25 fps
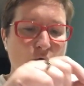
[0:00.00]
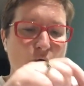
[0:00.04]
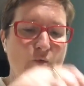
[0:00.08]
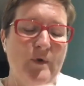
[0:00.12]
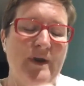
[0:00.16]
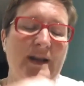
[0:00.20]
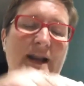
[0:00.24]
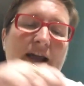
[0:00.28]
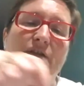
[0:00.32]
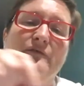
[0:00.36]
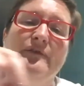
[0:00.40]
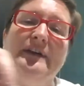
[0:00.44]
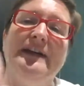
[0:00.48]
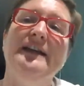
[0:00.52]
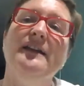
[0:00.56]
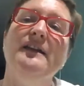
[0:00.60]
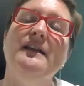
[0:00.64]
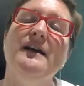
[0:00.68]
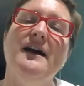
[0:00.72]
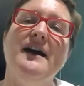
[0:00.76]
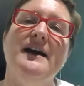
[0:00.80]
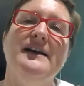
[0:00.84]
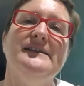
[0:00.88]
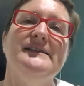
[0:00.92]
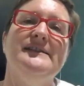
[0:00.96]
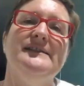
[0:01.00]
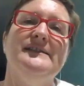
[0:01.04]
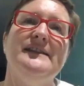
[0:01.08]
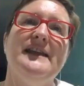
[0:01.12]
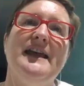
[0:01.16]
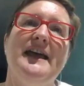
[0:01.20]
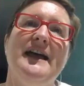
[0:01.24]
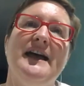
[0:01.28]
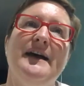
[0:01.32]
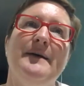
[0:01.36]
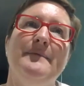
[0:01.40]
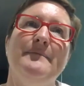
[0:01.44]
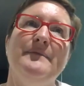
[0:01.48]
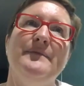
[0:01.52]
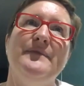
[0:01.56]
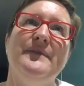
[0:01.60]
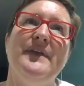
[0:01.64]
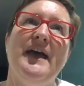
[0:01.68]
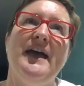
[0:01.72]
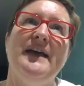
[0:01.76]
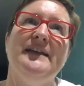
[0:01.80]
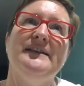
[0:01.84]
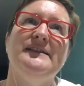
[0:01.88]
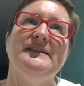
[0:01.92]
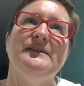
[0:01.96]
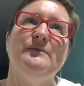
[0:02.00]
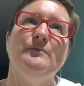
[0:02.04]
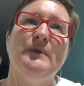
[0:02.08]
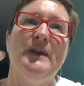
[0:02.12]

When I realized that